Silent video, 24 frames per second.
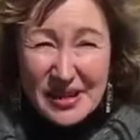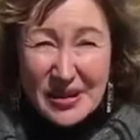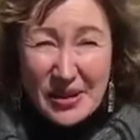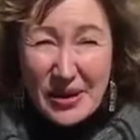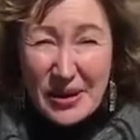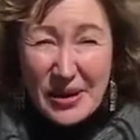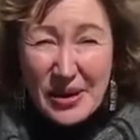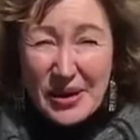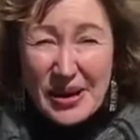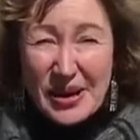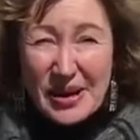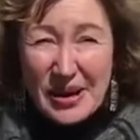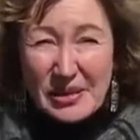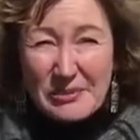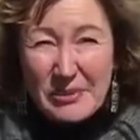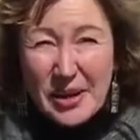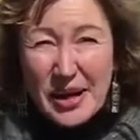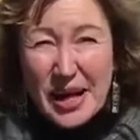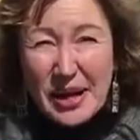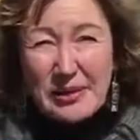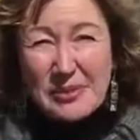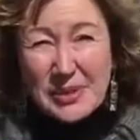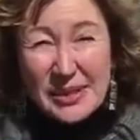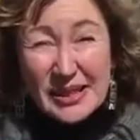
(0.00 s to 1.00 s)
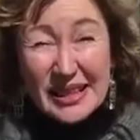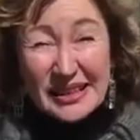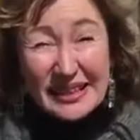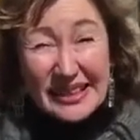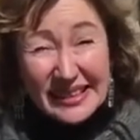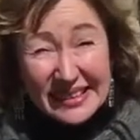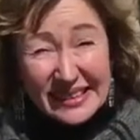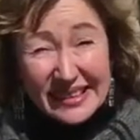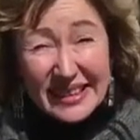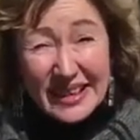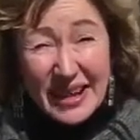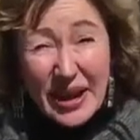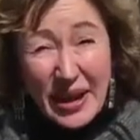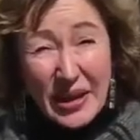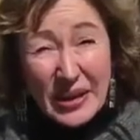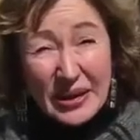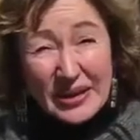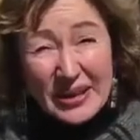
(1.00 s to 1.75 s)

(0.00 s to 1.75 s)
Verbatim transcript: ago when I was a little girl